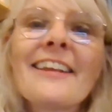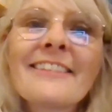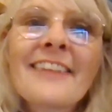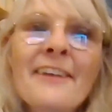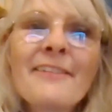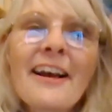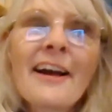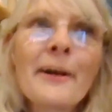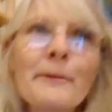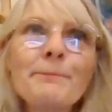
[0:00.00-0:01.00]
So
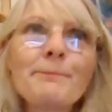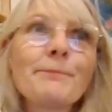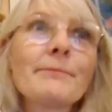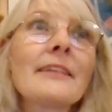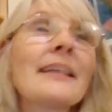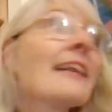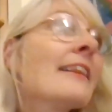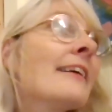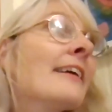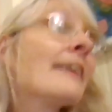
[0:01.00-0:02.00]
I
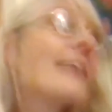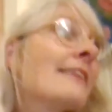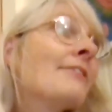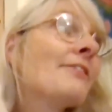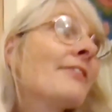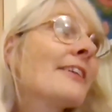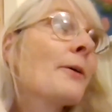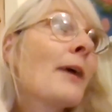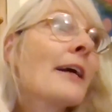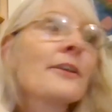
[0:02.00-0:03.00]
think I give
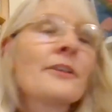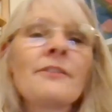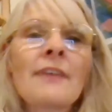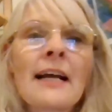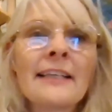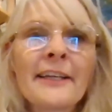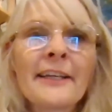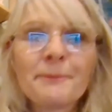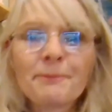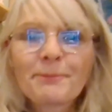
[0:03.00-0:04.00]
quite good value.